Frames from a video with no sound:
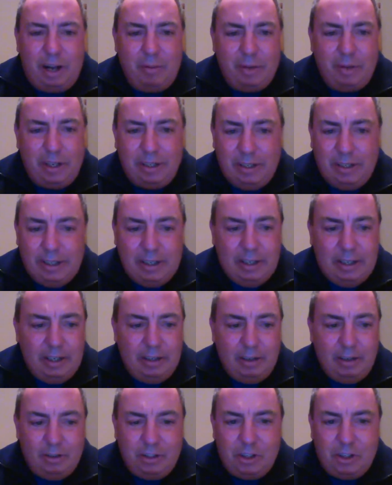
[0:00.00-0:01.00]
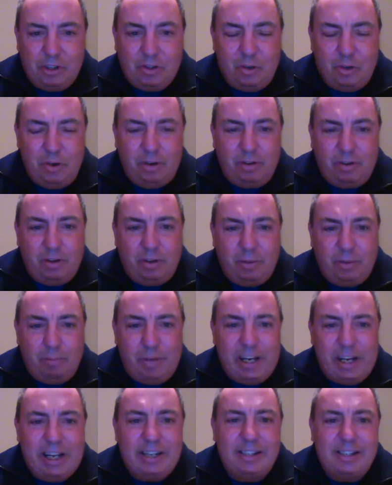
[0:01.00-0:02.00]
I mean, just
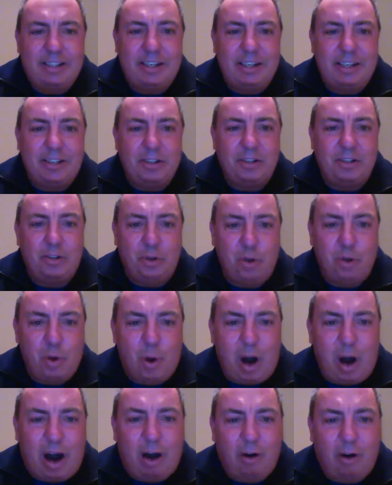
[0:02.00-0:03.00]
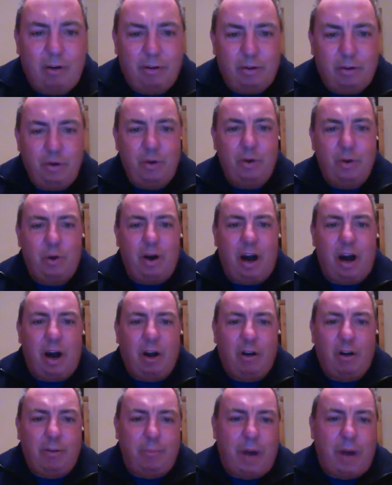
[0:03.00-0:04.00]
be consistent. Do your
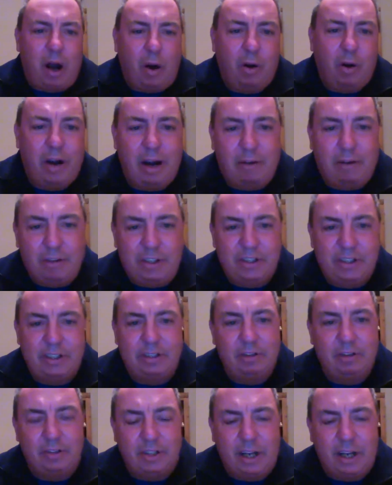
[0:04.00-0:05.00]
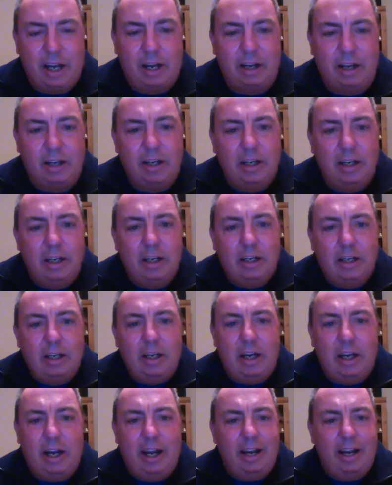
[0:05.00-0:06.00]
hour of power every single day,
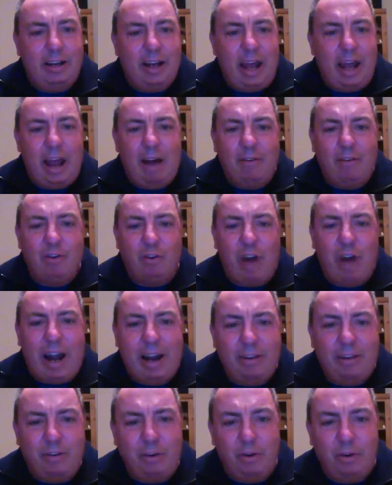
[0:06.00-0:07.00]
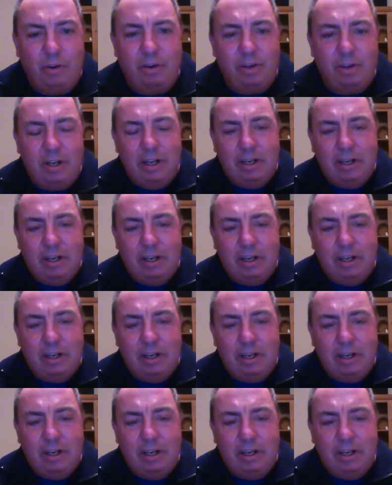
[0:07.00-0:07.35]
and have gratitude.